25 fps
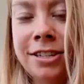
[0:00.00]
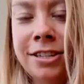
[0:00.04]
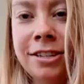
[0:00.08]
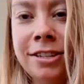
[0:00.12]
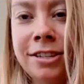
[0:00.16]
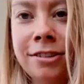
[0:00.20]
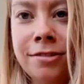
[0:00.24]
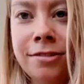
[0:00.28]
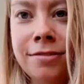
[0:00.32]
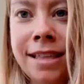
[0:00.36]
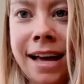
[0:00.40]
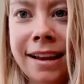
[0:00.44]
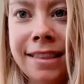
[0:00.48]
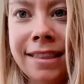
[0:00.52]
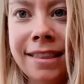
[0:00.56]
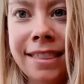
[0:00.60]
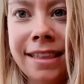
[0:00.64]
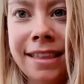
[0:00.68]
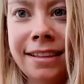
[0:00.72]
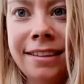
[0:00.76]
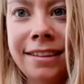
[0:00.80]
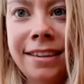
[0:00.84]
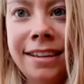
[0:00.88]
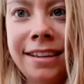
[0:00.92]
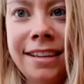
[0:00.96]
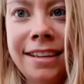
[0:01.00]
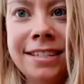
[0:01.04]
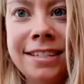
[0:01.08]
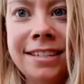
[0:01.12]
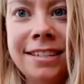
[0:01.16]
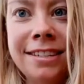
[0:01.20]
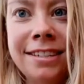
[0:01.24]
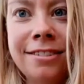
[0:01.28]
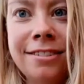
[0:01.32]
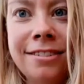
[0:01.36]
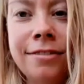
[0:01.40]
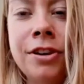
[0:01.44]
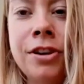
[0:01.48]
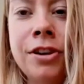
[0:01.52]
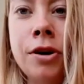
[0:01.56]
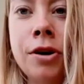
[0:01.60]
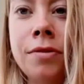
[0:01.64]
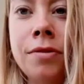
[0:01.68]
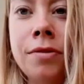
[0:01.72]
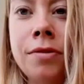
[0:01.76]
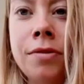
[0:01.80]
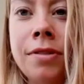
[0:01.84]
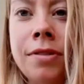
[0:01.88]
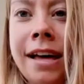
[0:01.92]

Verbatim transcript: do that thing you need to do and know